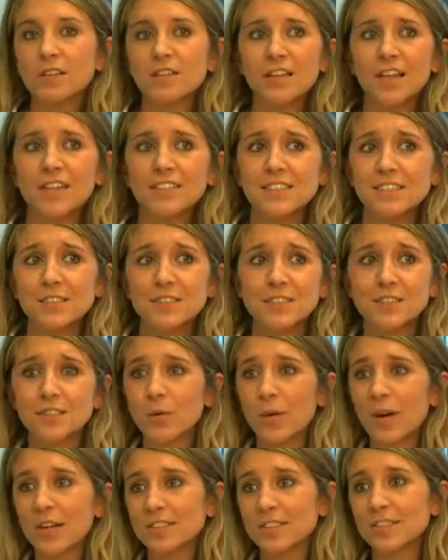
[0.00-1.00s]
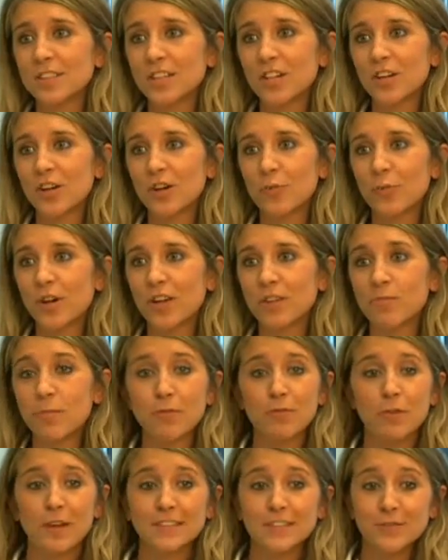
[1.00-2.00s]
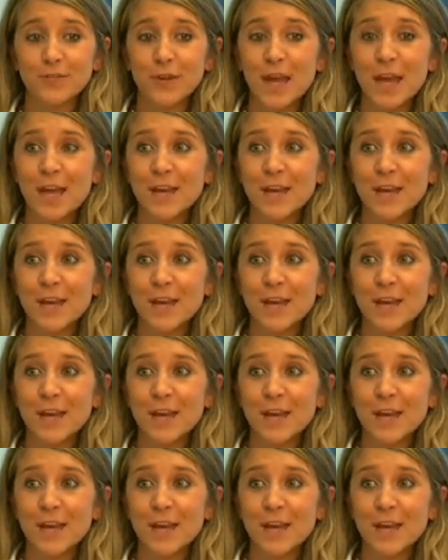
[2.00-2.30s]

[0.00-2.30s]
let's go out to dinner with my friends and